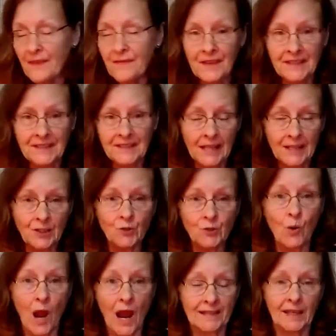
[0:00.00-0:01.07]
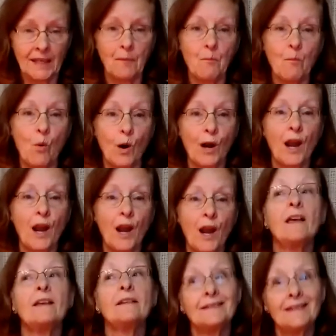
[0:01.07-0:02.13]
The sun's rising more
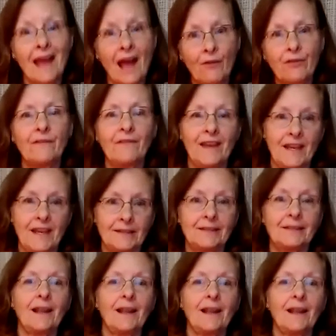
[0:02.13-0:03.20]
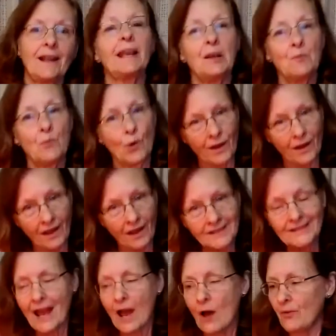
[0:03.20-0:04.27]
south of east and setting more
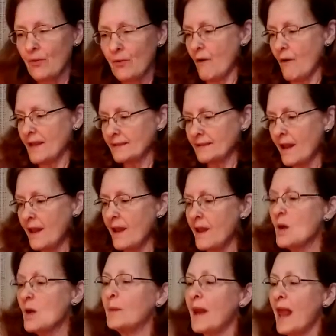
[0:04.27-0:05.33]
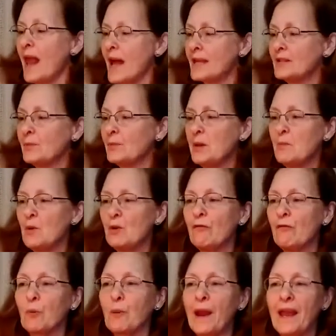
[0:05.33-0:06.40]
south of west. But as we move
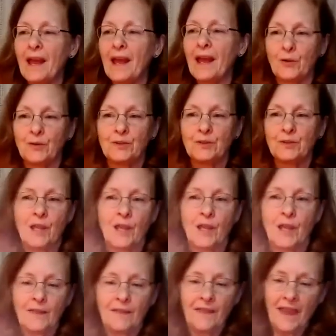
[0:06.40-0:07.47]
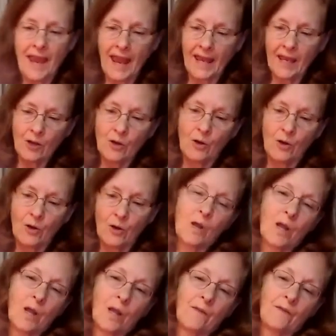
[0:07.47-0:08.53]
around, the angle
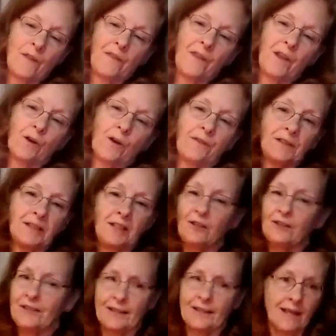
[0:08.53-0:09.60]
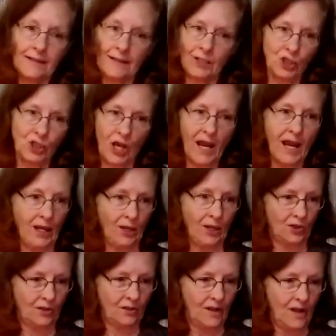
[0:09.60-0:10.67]
that the Earth is tilted doesn't
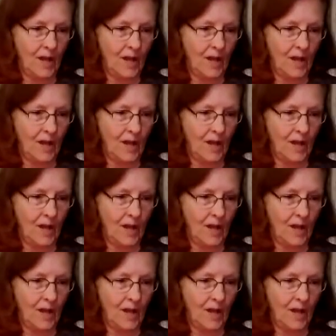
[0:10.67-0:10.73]
change.